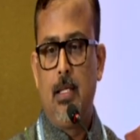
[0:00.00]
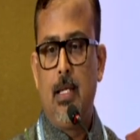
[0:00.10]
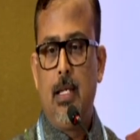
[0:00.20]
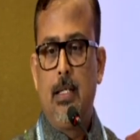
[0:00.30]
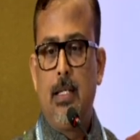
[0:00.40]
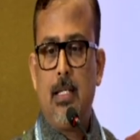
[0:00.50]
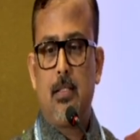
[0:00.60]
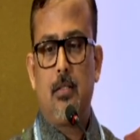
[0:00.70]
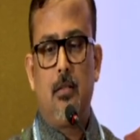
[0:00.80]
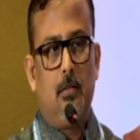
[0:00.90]

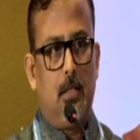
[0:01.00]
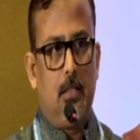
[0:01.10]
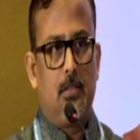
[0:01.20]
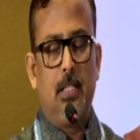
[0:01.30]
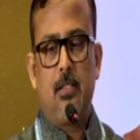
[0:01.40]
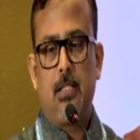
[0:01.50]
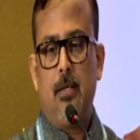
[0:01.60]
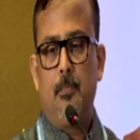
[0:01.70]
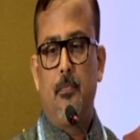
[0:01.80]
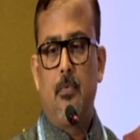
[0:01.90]
Next, the 6th
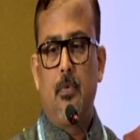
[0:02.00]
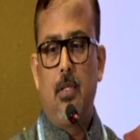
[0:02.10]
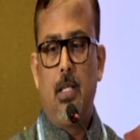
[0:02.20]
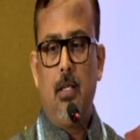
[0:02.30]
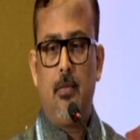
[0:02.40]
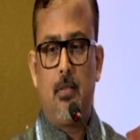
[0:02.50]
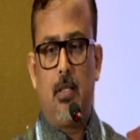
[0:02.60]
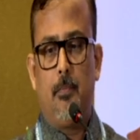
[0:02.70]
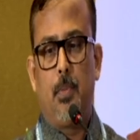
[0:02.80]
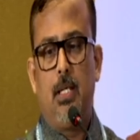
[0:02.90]
step is
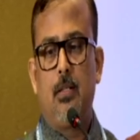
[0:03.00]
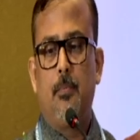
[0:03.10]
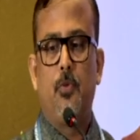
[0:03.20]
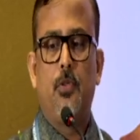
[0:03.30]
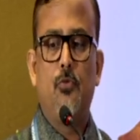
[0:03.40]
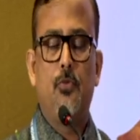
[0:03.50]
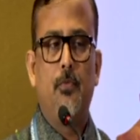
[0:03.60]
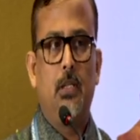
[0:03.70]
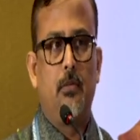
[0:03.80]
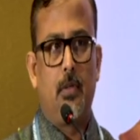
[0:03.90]
the pain reproduced
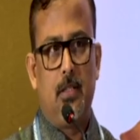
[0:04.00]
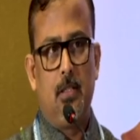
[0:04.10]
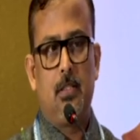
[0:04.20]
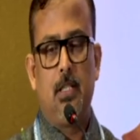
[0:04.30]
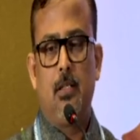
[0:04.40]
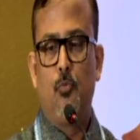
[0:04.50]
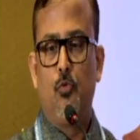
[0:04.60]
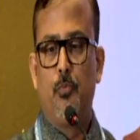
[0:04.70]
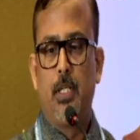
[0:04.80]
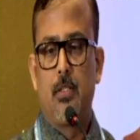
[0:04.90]
with resistant
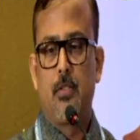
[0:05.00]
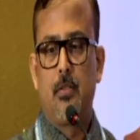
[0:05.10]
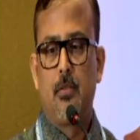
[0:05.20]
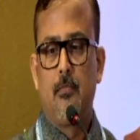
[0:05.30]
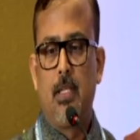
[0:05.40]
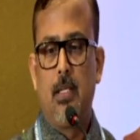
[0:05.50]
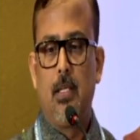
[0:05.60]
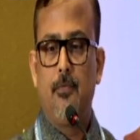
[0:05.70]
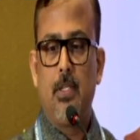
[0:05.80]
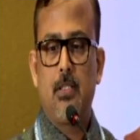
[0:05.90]
movements.
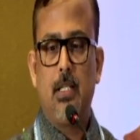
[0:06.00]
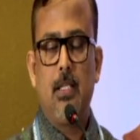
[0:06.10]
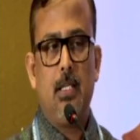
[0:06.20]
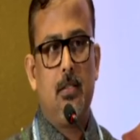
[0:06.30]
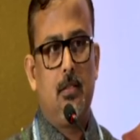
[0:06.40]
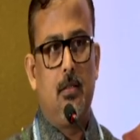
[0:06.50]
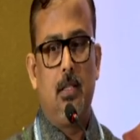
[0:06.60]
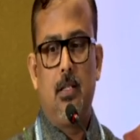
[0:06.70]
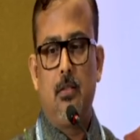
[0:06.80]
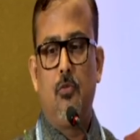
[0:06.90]
If it's a yes,
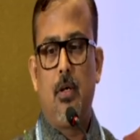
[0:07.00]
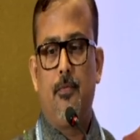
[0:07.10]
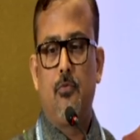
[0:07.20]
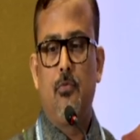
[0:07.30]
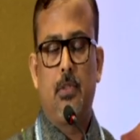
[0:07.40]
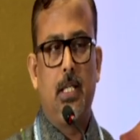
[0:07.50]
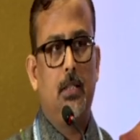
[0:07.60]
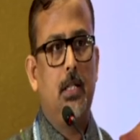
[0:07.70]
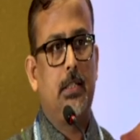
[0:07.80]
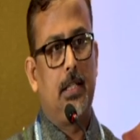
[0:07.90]
then you have to take
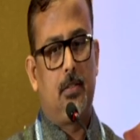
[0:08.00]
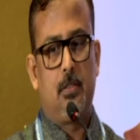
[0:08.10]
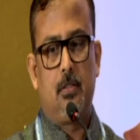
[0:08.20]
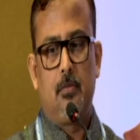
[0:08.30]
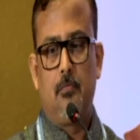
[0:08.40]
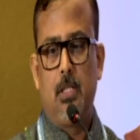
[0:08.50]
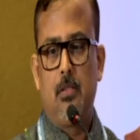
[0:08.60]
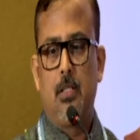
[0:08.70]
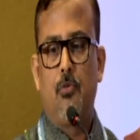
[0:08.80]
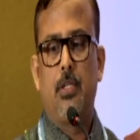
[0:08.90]
the tests, means
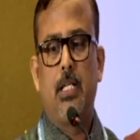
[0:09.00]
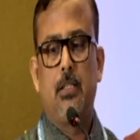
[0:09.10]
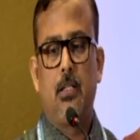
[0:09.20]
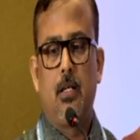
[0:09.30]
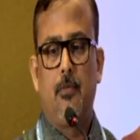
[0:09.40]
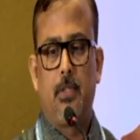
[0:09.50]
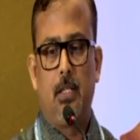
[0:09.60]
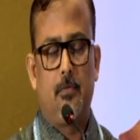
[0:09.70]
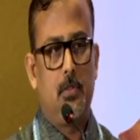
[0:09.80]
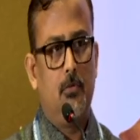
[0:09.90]
the rotator cuff
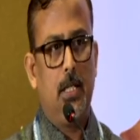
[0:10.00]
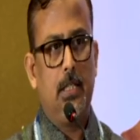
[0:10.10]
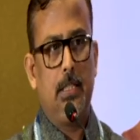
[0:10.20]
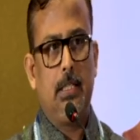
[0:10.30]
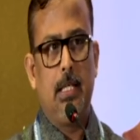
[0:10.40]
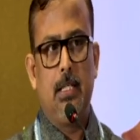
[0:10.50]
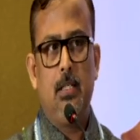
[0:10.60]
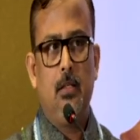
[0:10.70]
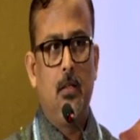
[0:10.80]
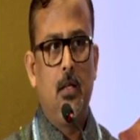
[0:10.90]
test. You can take
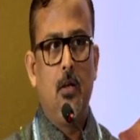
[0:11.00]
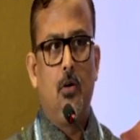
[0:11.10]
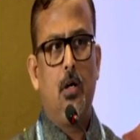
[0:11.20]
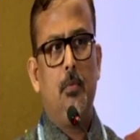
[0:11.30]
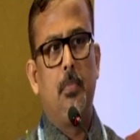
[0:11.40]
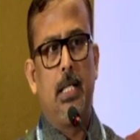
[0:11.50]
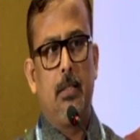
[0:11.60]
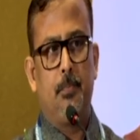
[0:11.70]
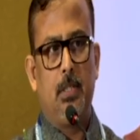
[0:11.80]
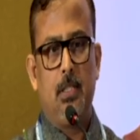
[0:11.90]
any or
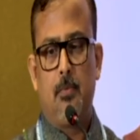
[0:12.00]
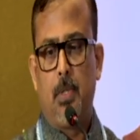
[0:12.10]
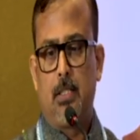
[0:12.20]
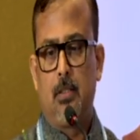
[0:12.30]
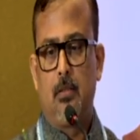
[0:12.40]
multiple is better.